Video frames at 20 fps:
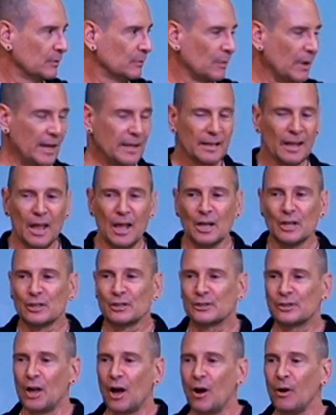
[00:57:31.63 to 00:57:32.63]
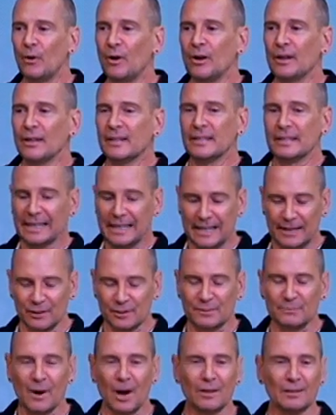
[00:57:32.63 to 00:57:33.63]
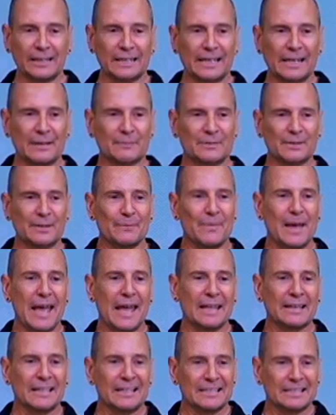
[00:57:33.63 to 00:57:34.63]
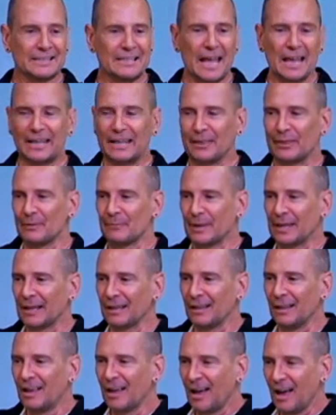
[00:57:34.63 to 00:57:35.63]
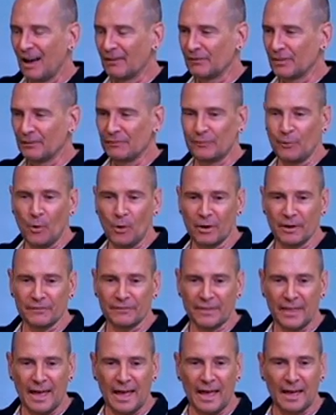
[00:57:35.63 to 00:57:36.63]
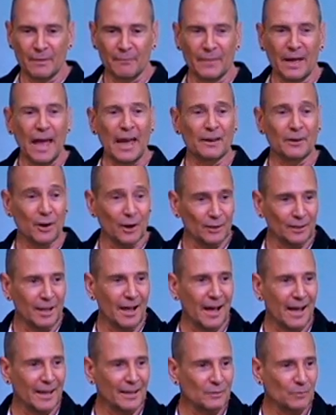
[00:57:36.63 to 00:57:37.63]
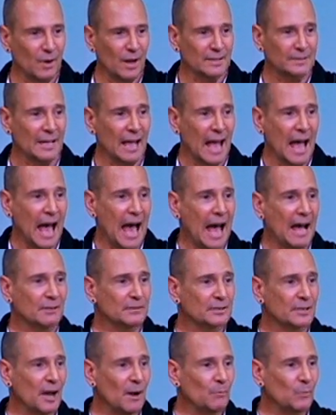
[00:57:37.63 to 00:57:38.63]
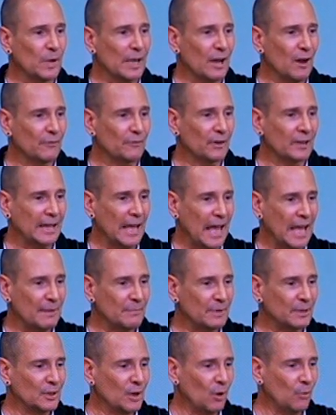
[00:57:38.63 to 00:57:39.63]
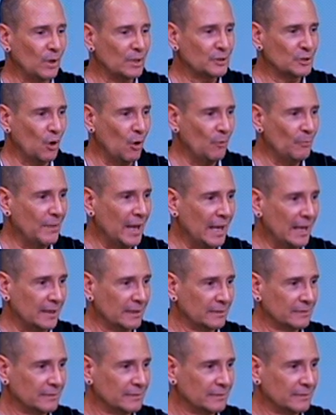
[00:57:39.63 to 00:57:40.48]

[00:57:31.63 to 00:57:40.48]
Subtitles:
Right? So here's Marla Gibbs, the maid, standing in the middle of the four of them, and her line was, "How's come we overcame and no one told me?"